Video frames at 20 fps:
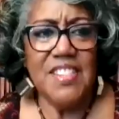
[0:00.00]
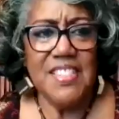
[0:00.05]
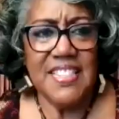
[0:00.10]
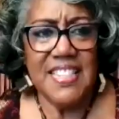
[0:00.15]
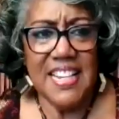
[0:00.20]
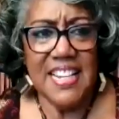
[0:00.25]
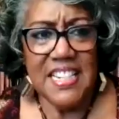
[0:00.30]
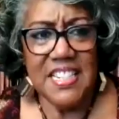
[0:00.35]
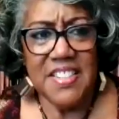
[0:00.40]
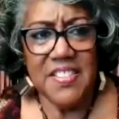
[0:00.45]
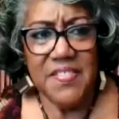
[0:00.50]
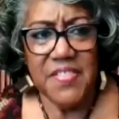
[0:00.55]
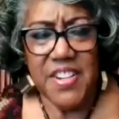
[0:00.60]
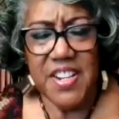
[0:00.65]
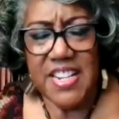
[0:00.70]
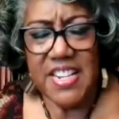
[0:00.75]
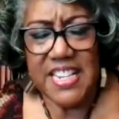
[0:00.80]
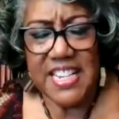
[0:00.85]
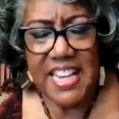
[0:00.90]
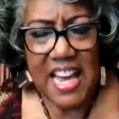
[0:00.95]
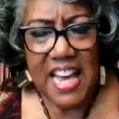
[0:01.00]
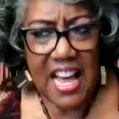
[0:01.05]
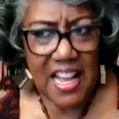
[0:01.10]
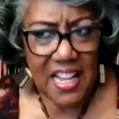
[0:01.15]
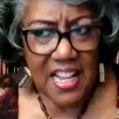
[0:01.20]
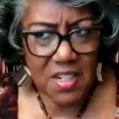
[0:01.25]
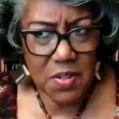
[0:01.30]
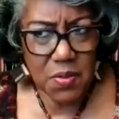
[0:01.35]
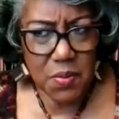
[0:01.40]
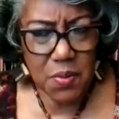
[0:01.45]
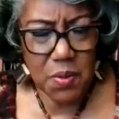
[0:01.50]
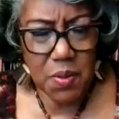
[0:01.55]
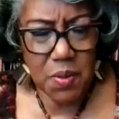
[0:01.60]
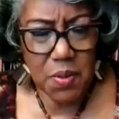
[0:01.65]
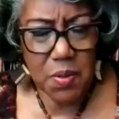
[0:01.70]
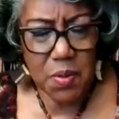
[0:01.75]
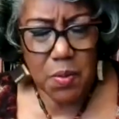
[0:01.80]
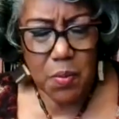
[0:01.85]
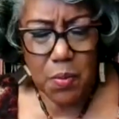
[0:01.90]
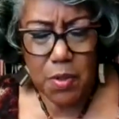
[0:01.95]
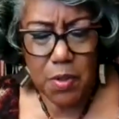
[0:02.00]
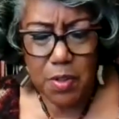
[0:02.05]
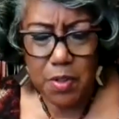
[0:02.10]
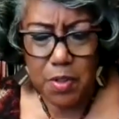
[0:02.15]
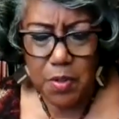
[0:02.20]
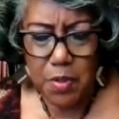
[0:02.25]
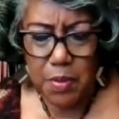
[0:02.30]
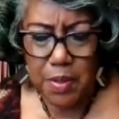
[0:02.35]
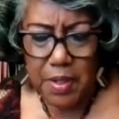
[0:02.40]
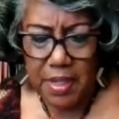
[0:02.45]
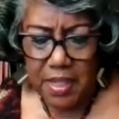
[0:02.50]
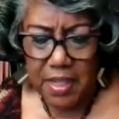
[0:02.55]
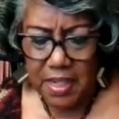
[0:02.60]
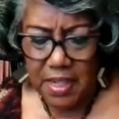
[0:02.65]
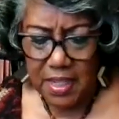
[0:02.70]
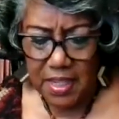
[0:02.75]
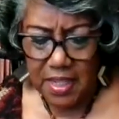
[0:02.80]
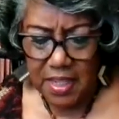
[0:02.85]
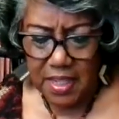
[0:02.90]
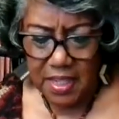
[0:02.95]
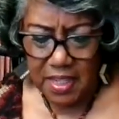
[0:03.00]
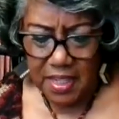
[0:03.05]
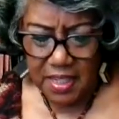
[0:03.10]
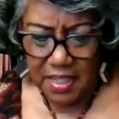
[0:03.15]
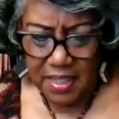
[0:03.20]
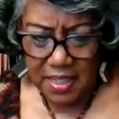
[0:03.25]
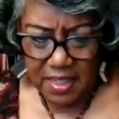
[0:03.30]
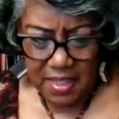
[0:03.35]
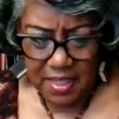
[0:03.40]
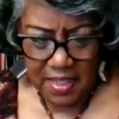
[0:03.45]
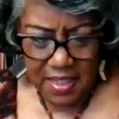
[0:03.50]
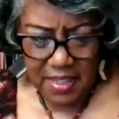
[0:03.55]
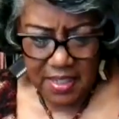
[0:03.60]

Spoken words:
conversation very casual? Were you in a